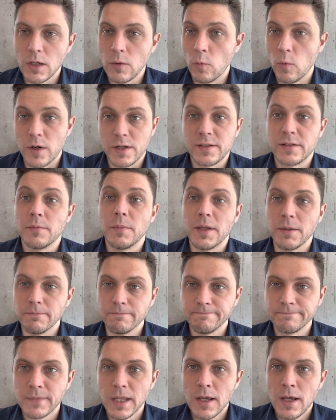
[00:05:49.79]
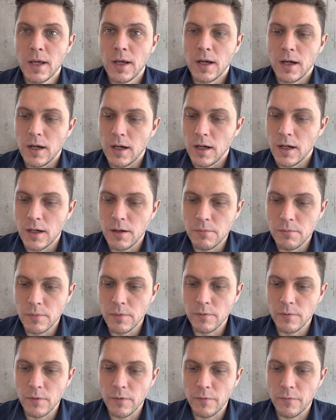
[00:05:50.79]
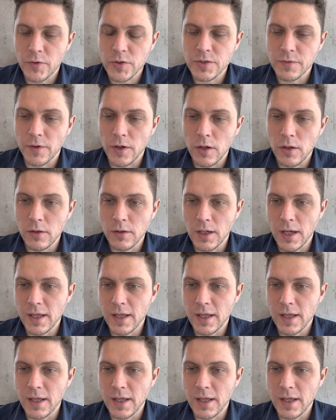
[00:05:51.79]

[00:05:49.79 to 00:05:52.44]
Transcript: What does it mean? First of all,